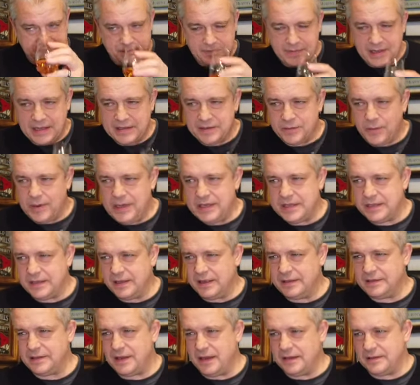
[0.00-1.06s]
It's
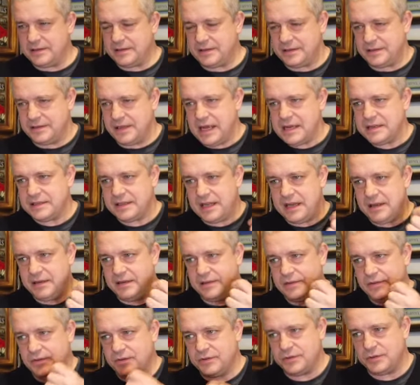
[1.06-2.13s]
zesty,
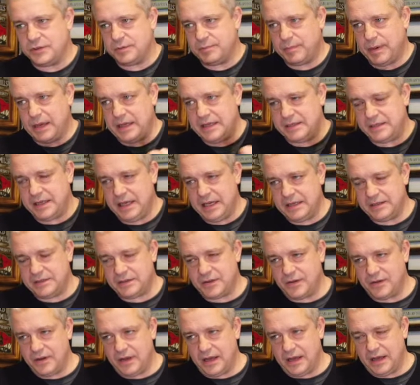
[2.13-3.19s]
not spicy. It's
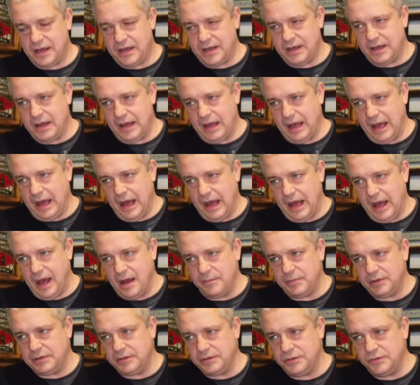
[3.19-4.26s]
got
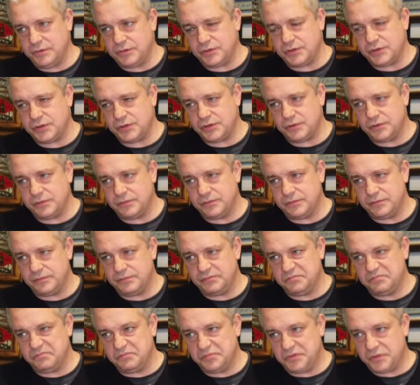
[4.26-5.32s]
apple notes,
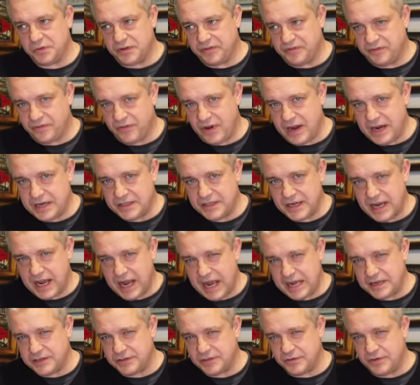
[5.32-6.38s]
sort of fresh
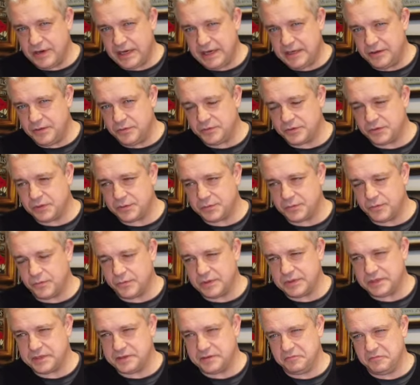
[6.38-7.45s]
estery notes,
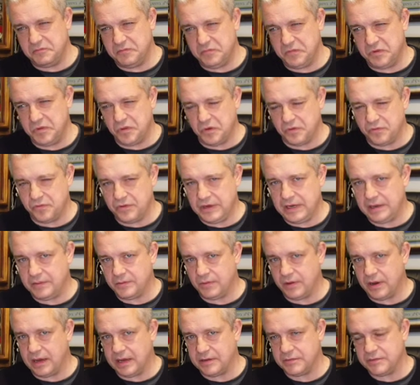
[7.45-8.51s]
which is not really
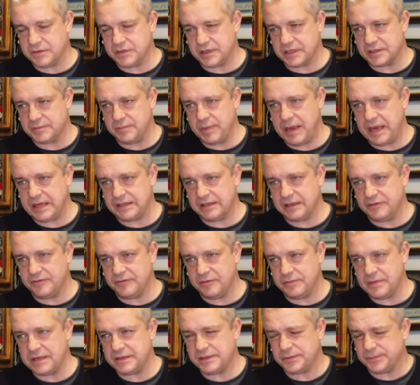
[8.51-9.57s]
what I was expecting from
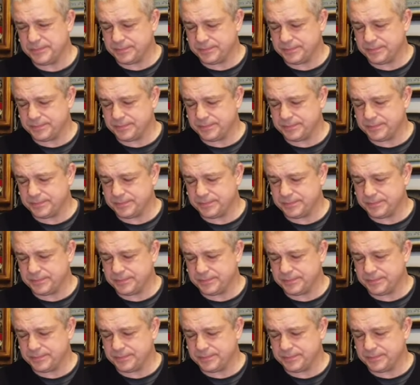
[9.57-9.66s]
this.